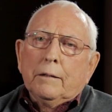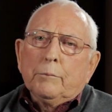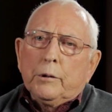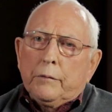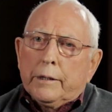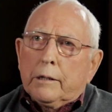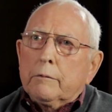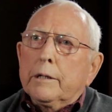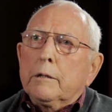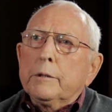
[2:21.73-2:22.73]
Moved there to
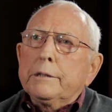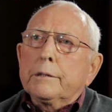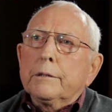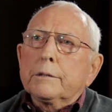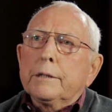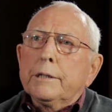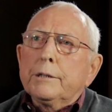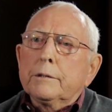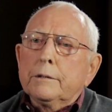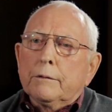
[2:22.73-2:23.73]
run a research
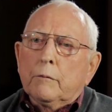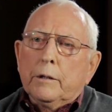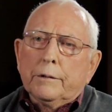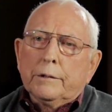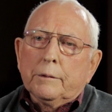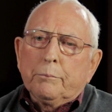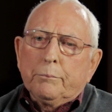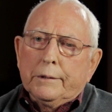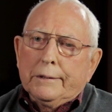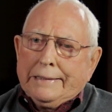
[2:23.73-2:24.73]
station and wound
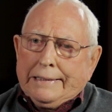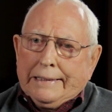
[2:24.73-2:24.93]
up